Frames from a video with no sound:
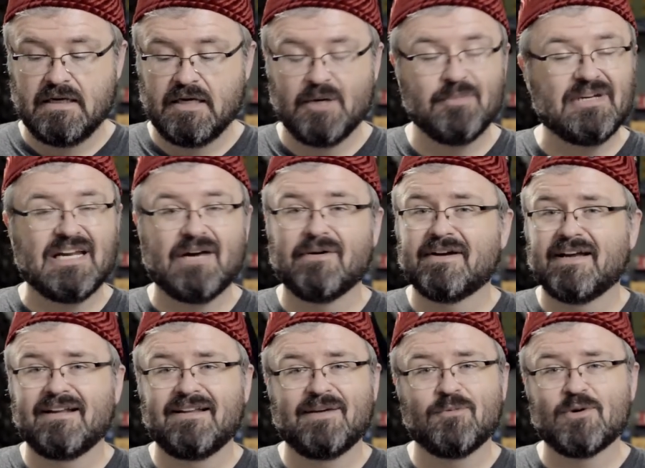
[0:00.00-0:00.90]
but now I got
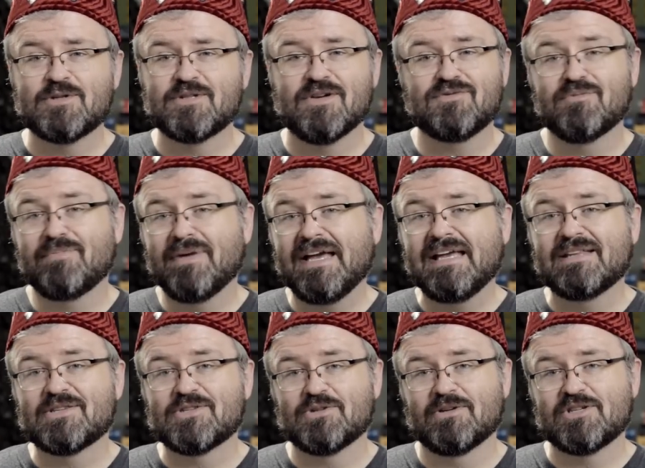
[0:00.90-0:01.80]
a lot more stuff to
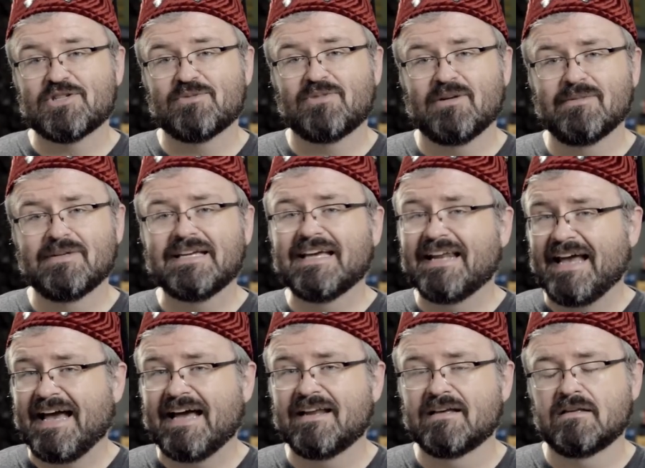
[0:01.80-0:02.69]
paint, so I should probably get
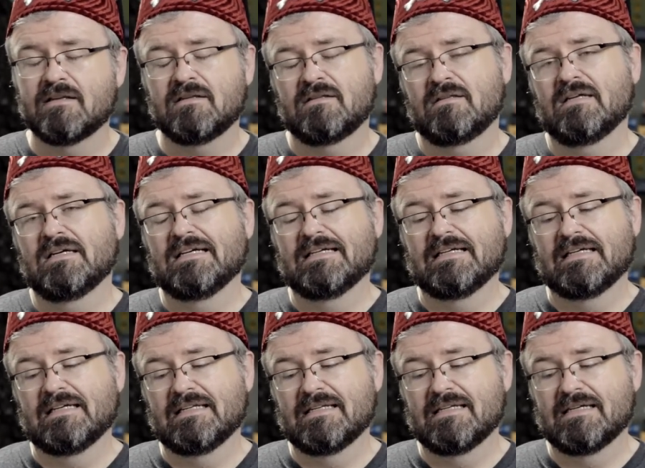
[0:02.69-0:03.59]
at it.
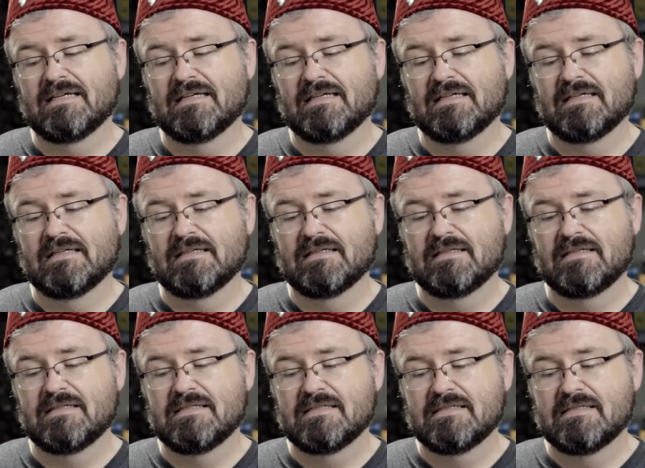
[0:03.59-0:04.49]
And uh,
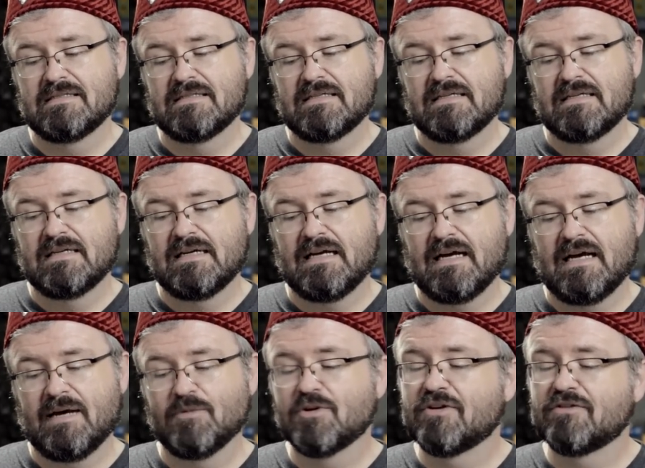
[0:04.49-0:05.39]

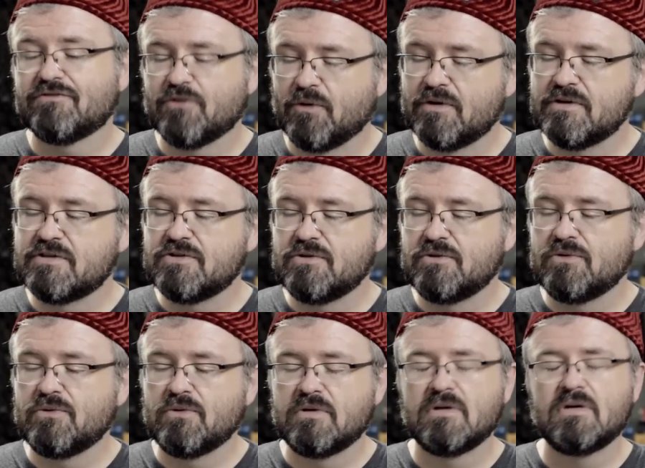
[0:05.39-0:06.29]
I'm looking forward
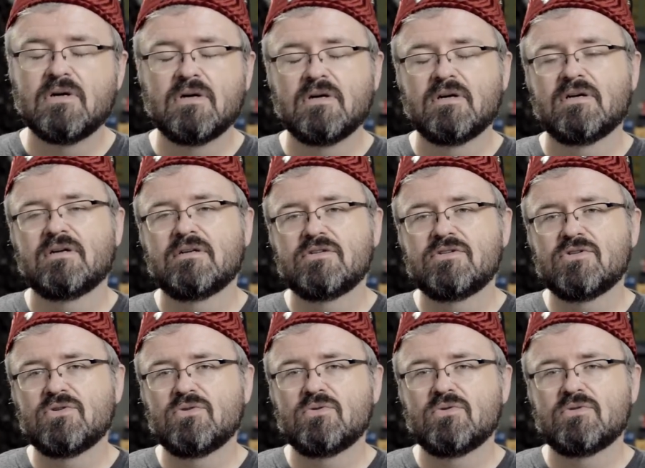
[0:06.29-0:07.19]
to
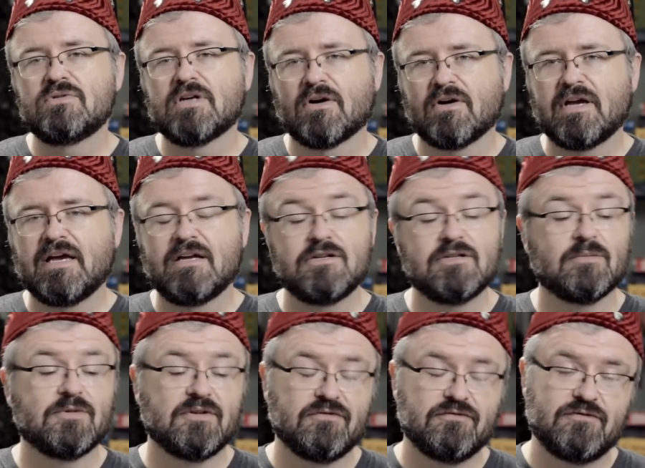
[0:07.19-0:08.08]
to Dark Age. I'm
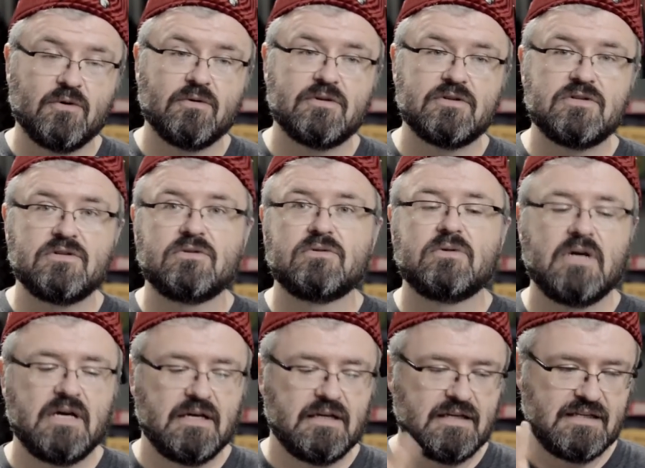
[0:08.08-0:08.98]
looking forward to
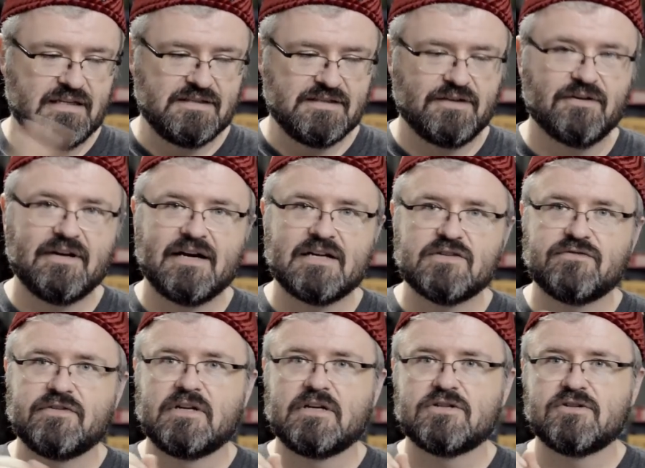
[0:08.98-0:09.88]
getting these other guys
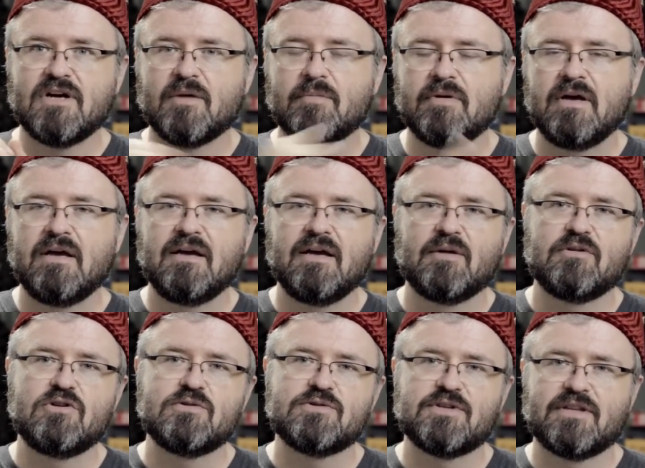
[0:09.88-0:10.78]
finished up and
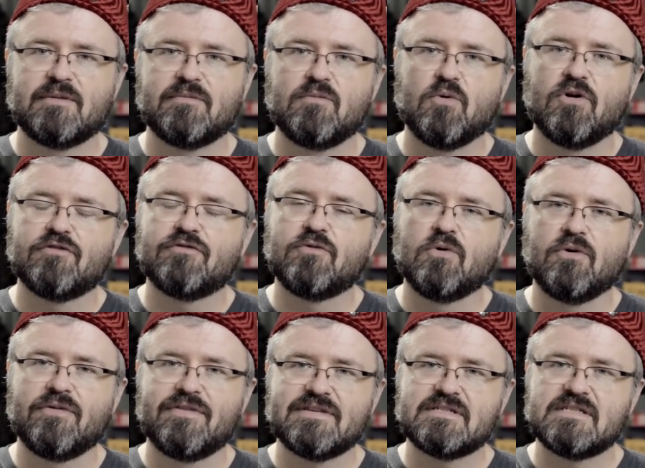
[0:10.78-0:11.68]
using them more
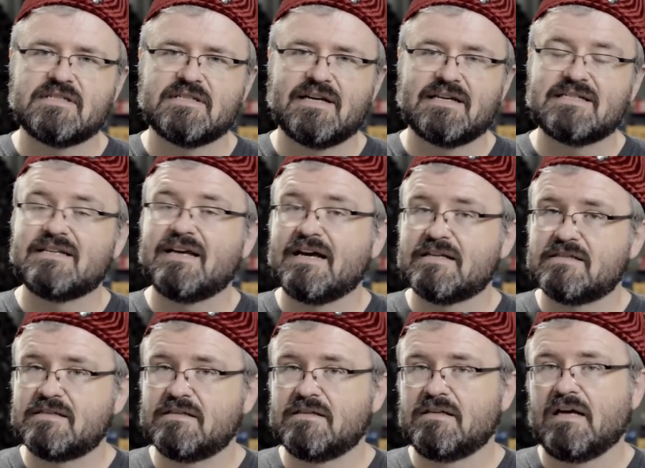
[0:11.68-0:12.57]
for This Is Not a
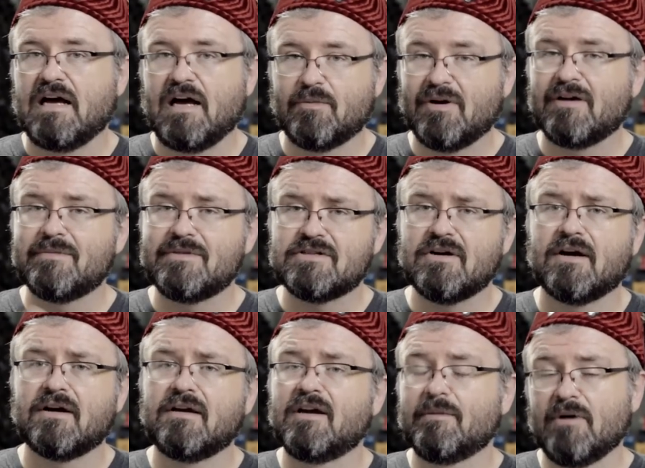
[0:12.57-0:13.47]
Test. I'll probably be
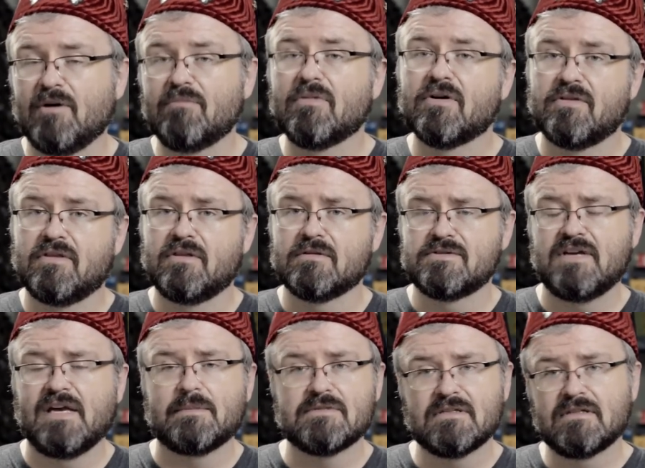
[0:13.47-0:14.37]
talking about both of those
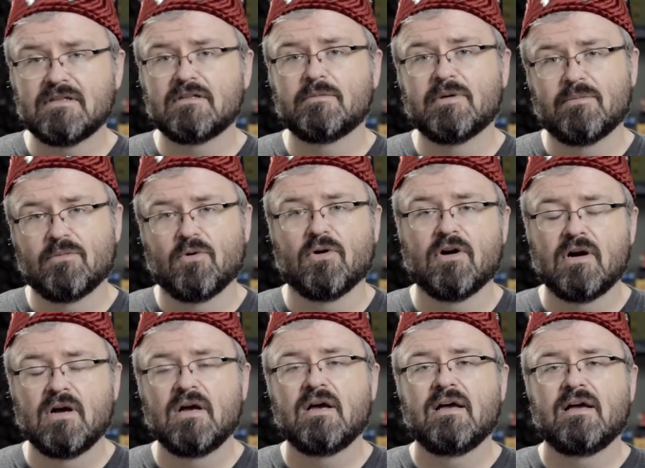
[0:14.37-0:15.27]
games a little bit more
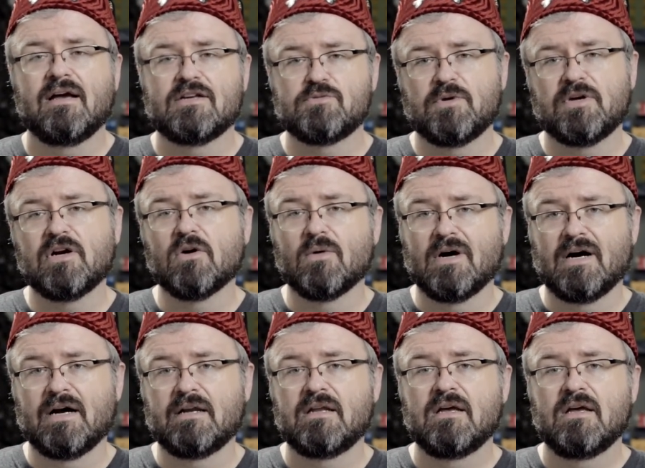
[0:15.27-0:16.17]
as we go
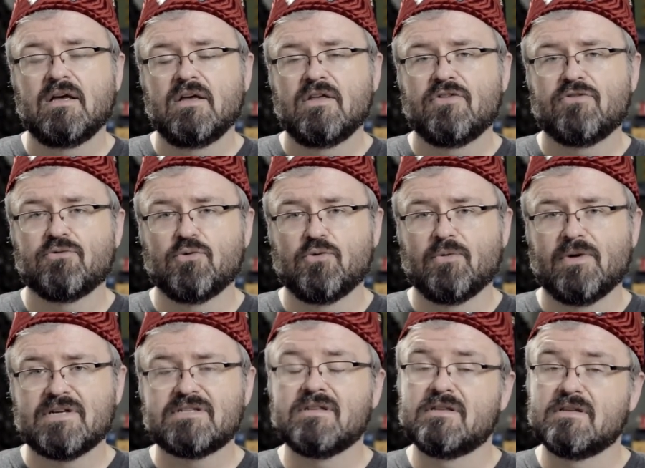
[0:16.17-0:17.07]
on through the
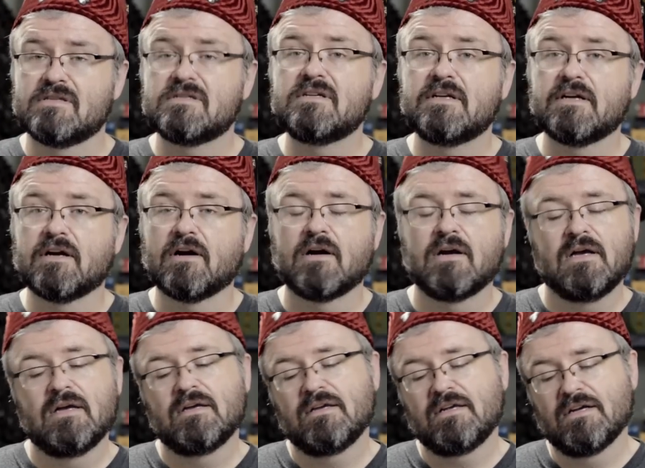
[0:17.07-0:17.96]
rest of this year
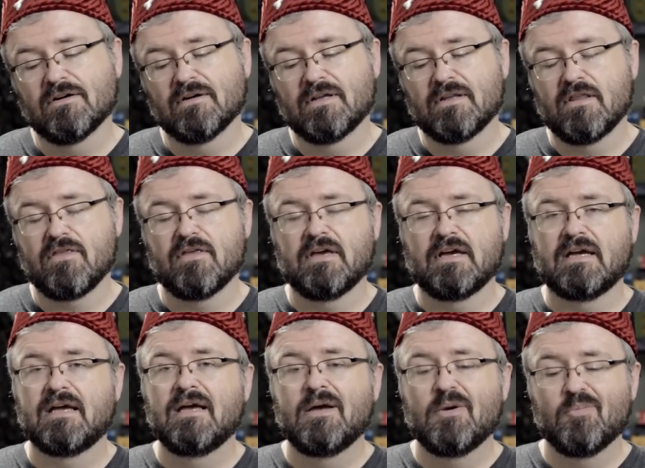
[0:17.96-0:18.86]
here on the thing.
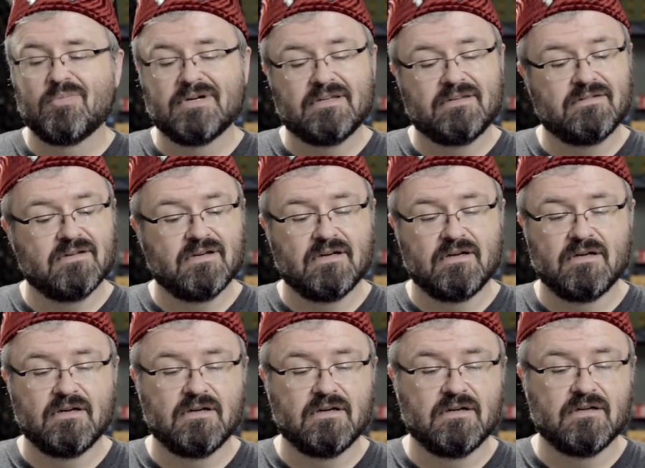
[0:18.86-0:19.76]
But
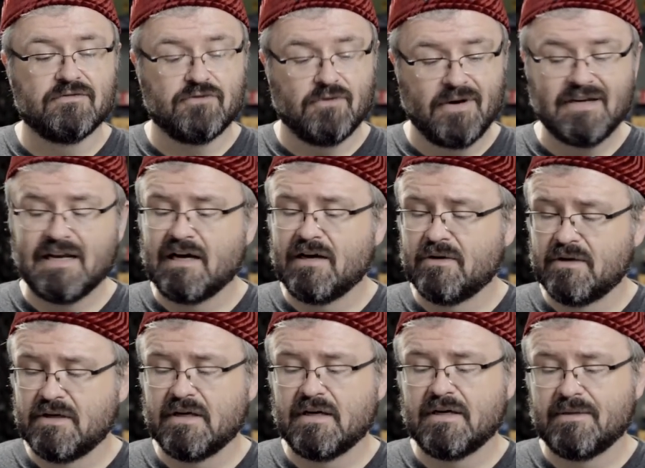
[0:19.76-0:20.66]
uh, for right now,
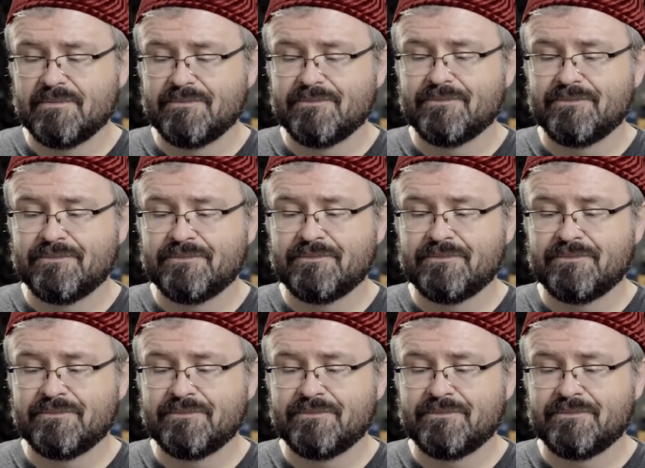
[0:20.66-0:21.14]
um,